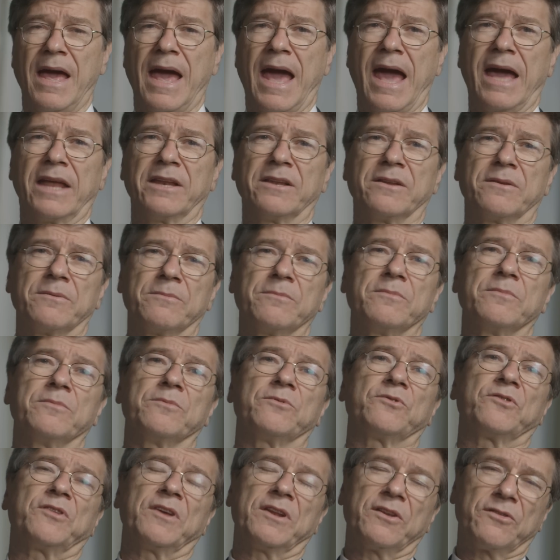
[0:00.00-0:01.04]
And
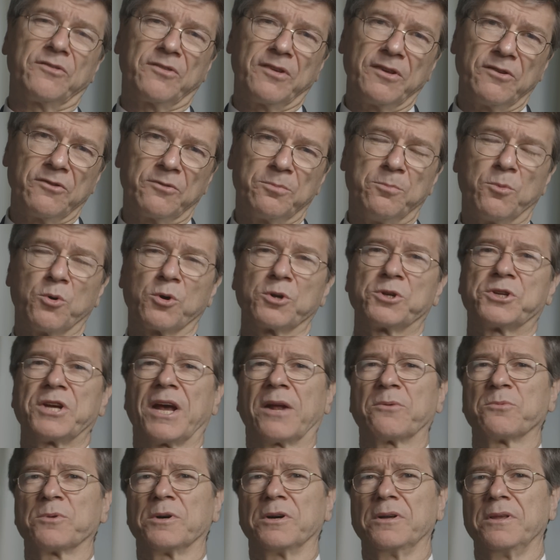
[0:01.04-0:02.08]
citizens more
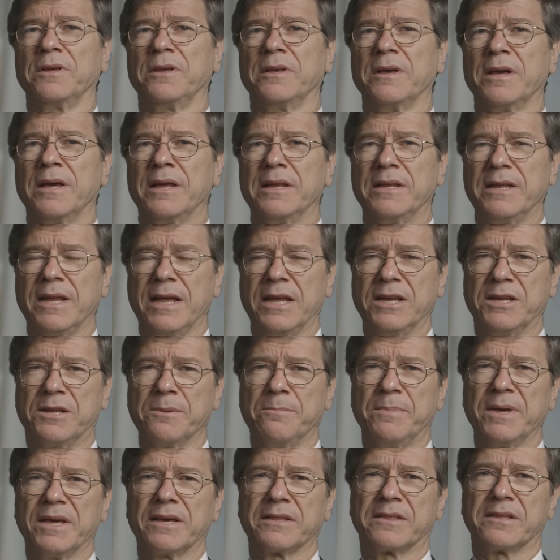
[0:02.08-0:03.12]
generally need to
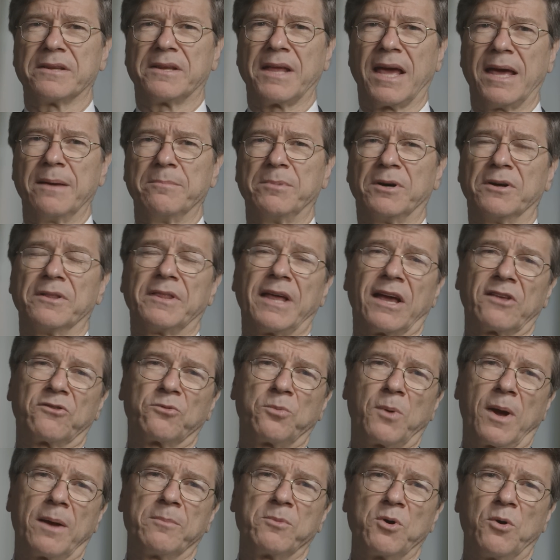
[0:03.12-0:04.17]
be at the table, and that's
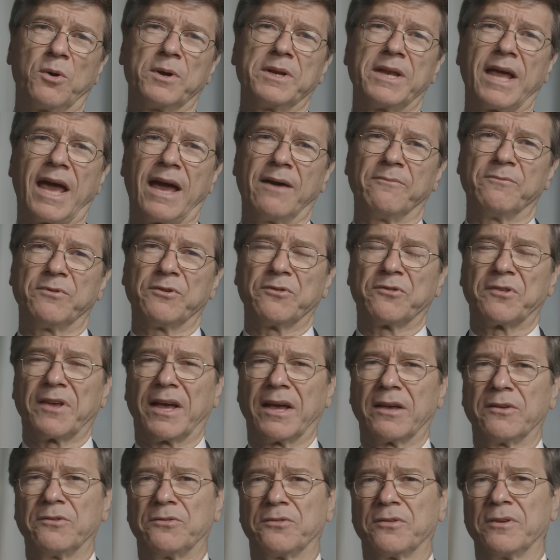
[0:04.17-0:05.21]
why I'm going to
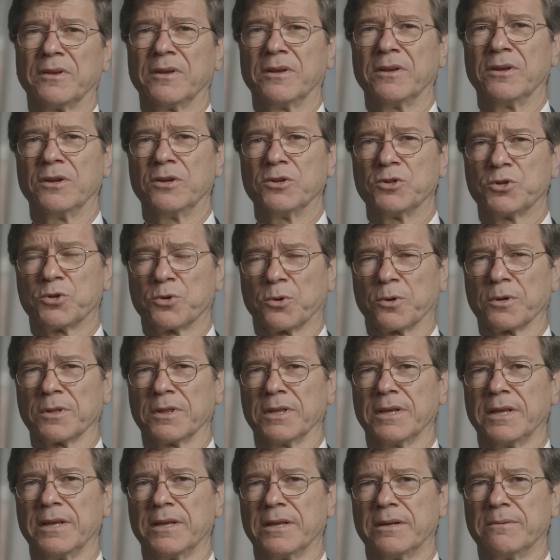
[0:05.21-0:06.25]
emphasize
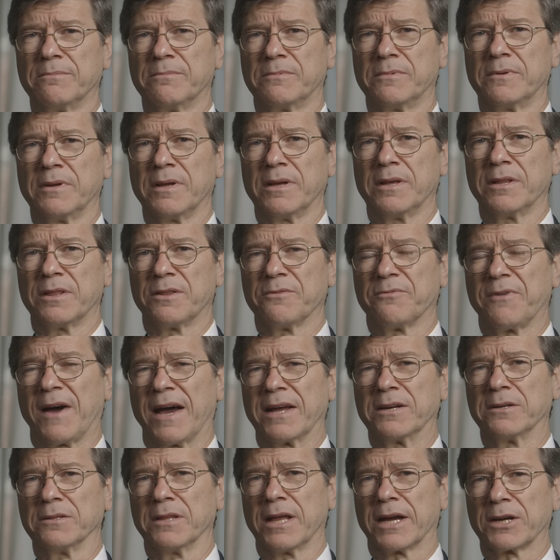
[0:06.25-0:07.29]
shortly in the
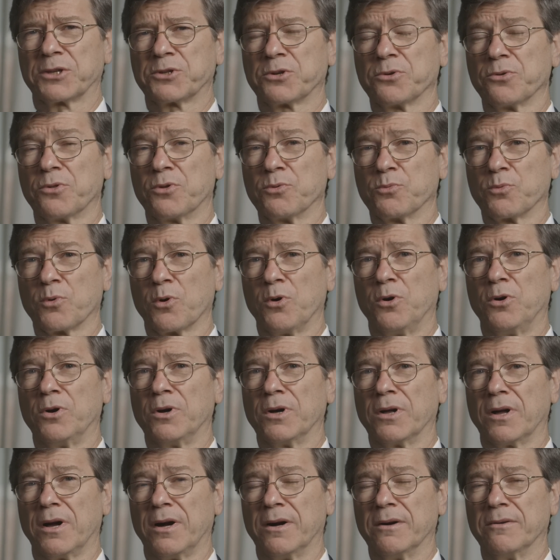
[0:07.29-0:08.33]
final lecture the
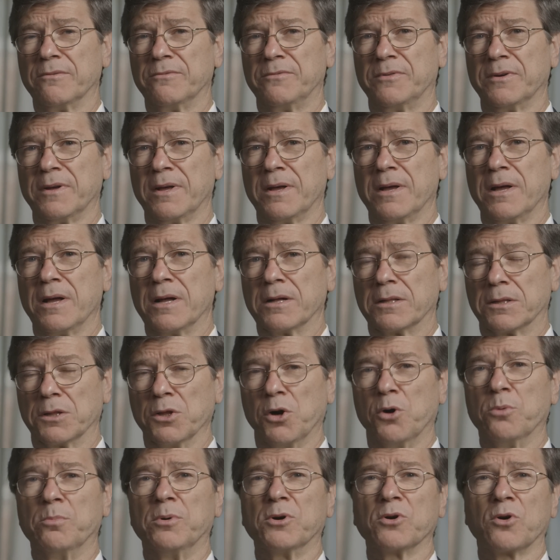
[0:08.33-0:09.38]
role of
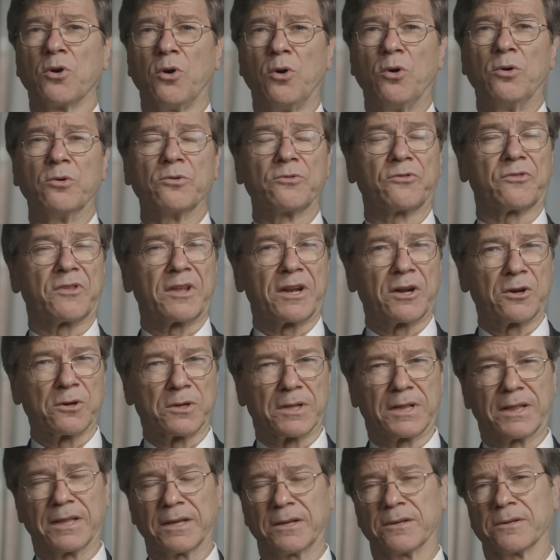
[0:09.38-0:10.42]
global goals that are
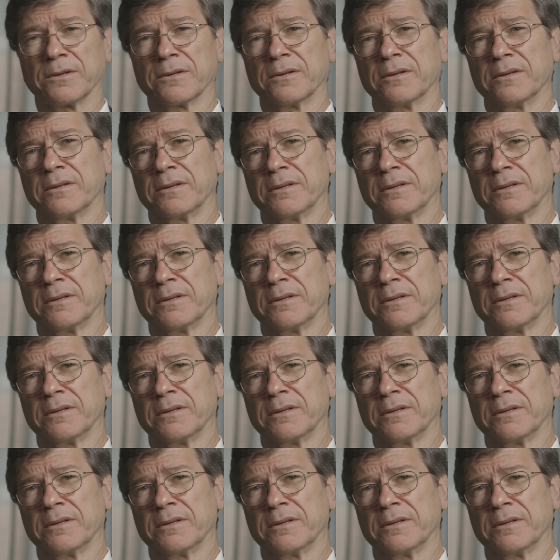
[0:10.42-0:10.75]
clear,